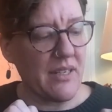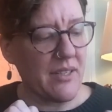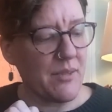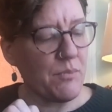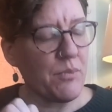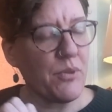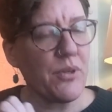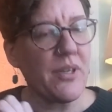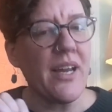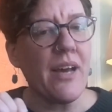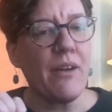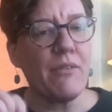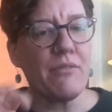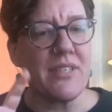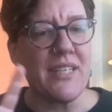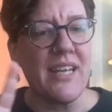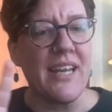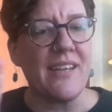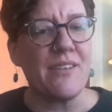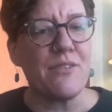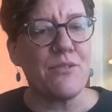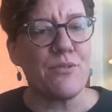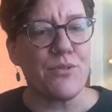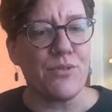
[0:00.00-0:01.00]
put out
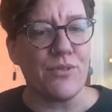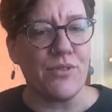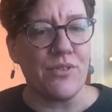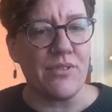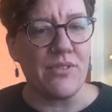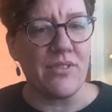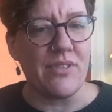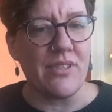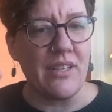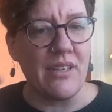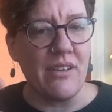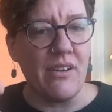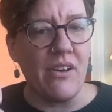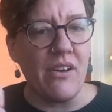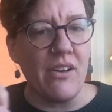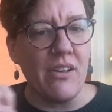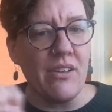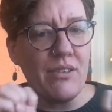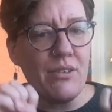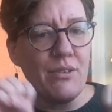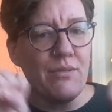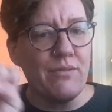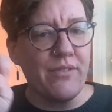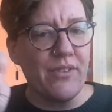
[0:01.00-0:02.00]
tendrils
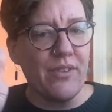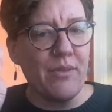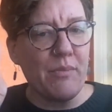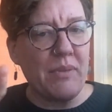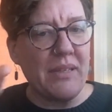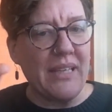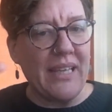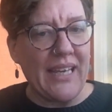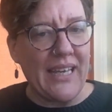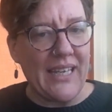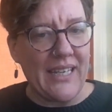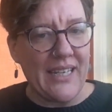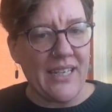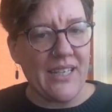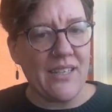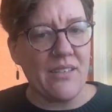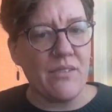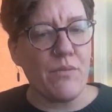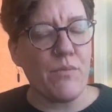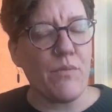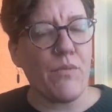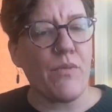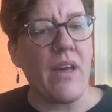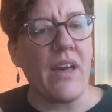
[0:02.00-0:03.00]
all over the planet
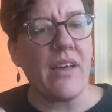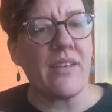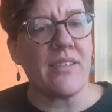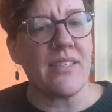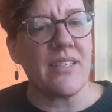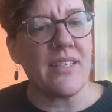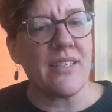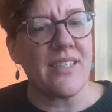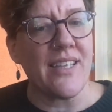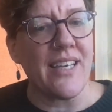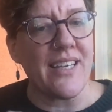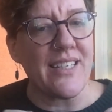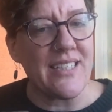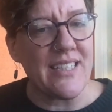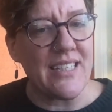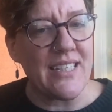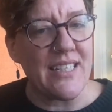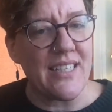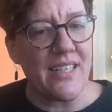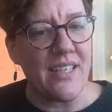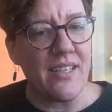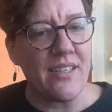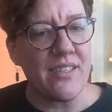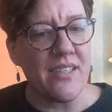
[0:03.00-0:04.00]
as these
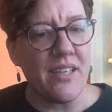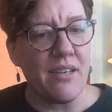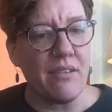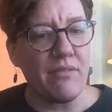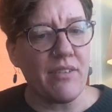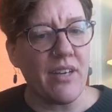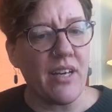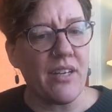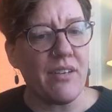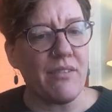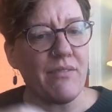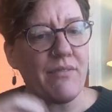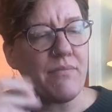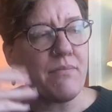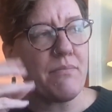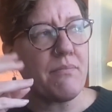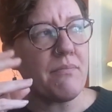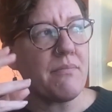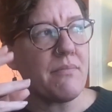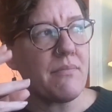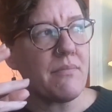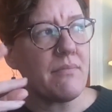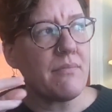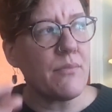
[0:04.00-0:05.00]
ideas have kind of
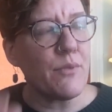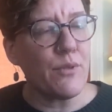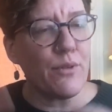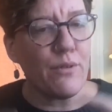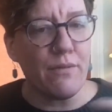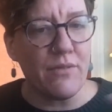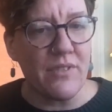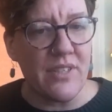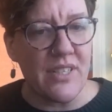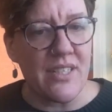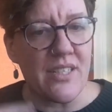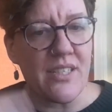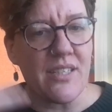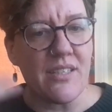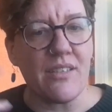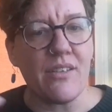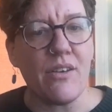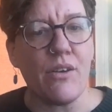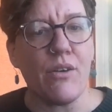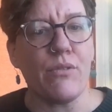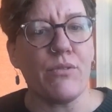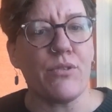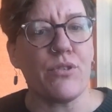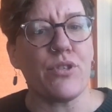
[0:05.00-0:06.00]
moved into the
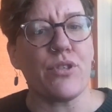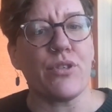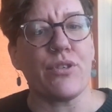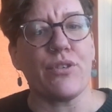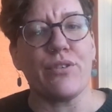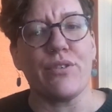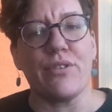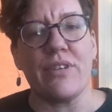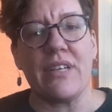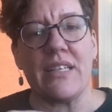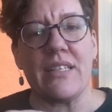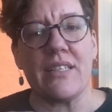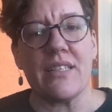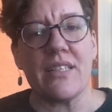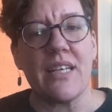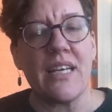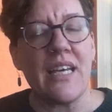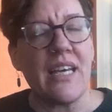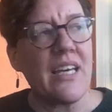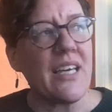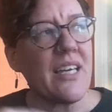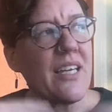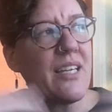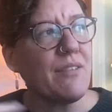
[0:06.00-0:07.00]
culture and
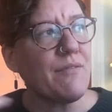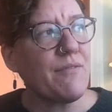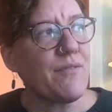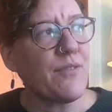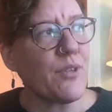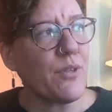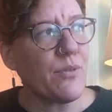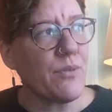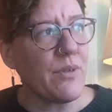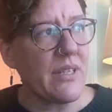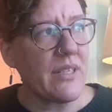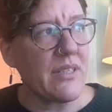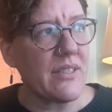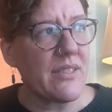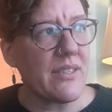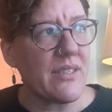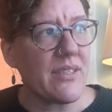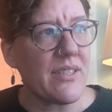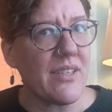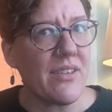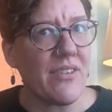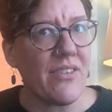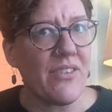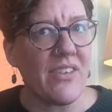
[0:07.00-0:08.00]

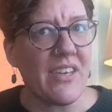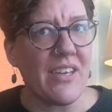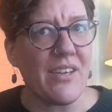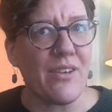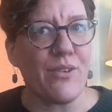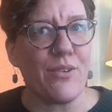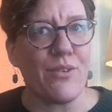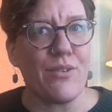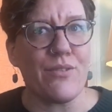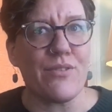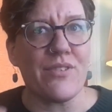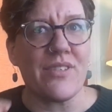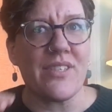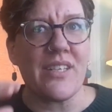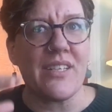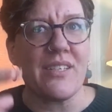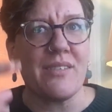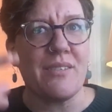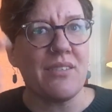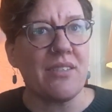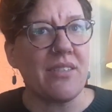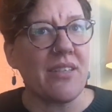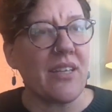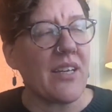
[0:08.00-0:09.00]
influenced thinkers
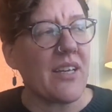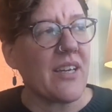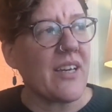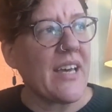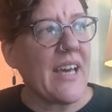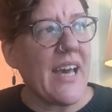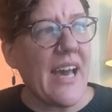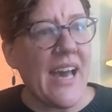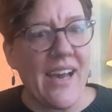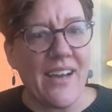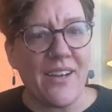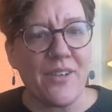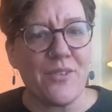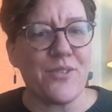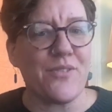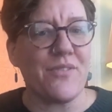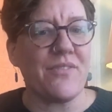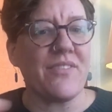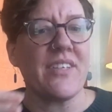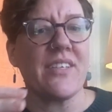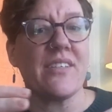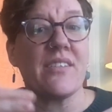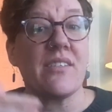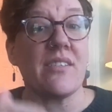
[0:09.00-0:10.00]
and
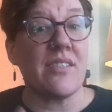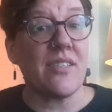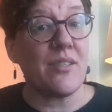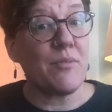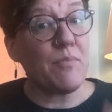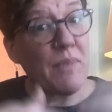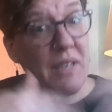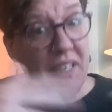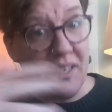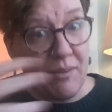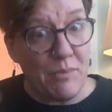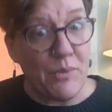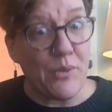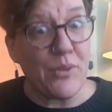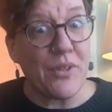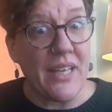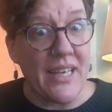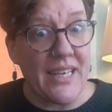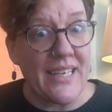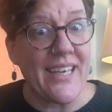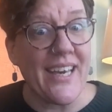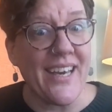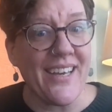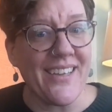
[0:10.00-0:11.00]
activists, people
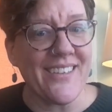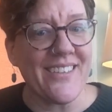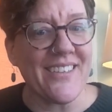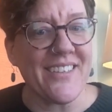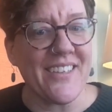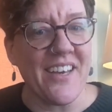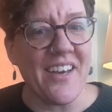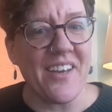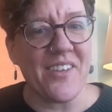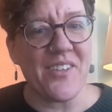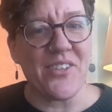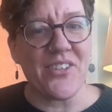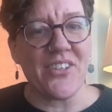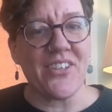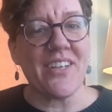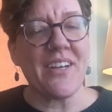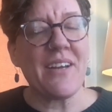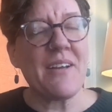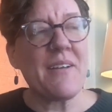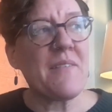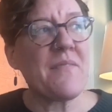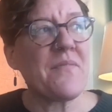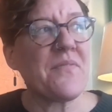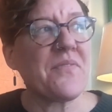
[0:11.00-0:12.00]
like Helen Keller.
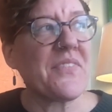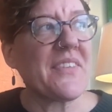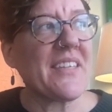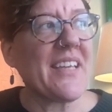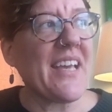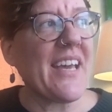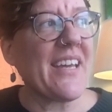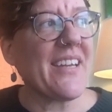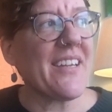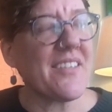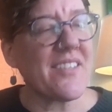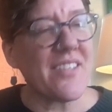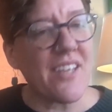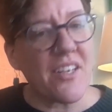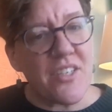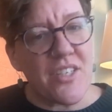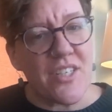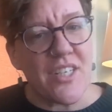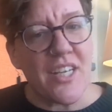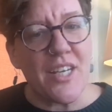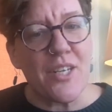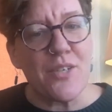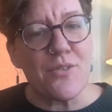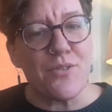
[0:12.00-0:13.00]
And it's such an
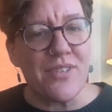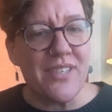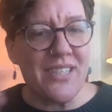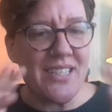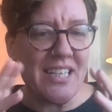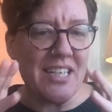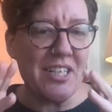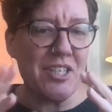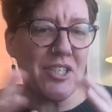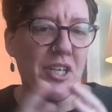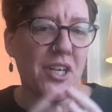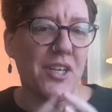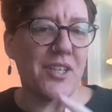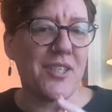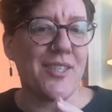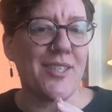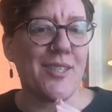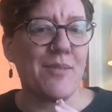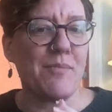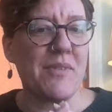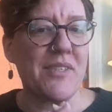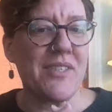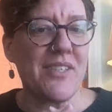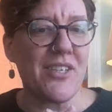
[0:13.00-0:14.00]
interesting
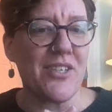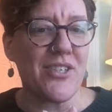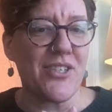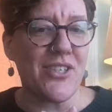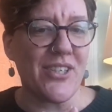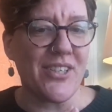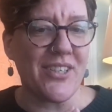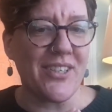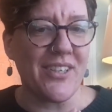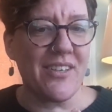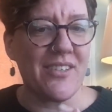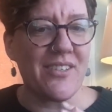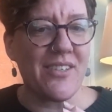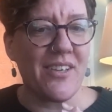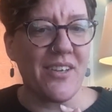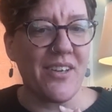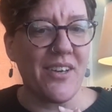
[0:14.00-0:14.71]
juxtaposition because